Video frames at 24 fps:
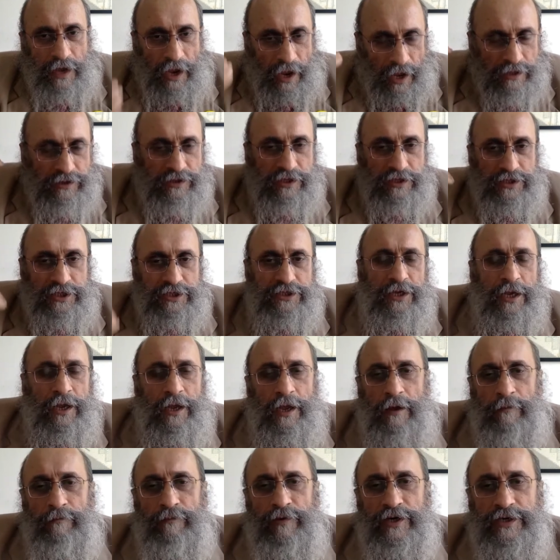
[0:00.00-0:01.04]
And this is
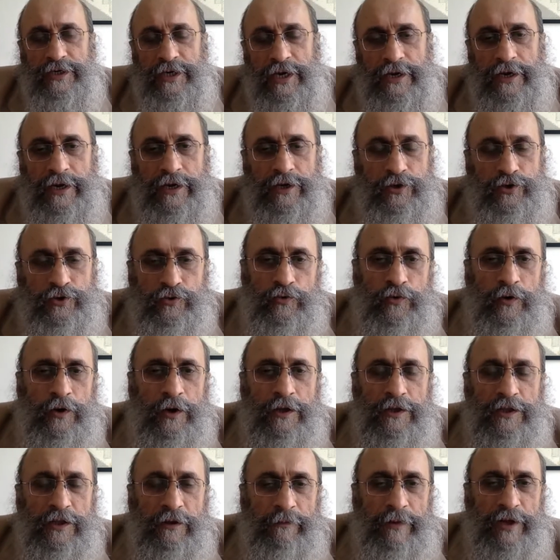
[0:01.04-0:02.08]
pertaining
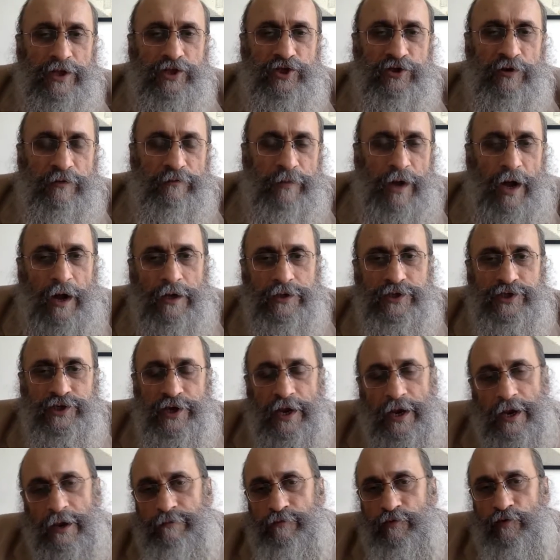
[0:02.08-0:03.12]
to the months of March,
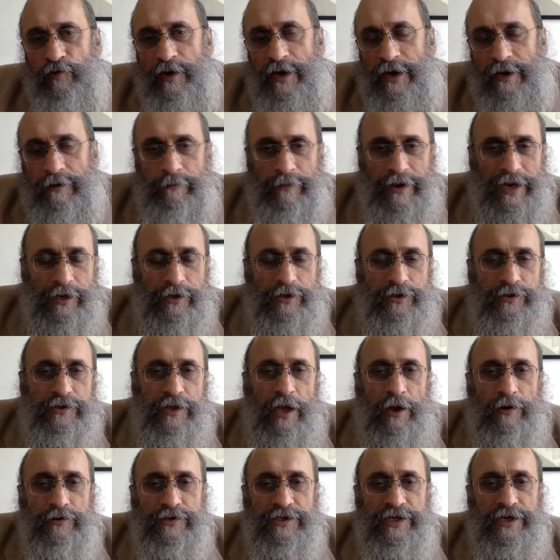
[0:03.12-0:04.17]
April, and May
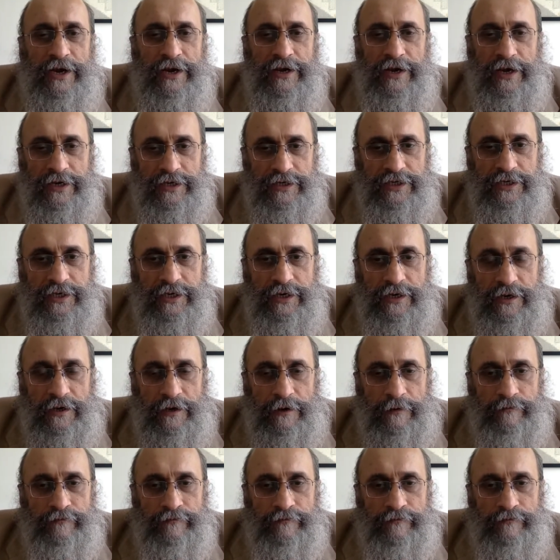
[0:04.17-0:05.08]
2018.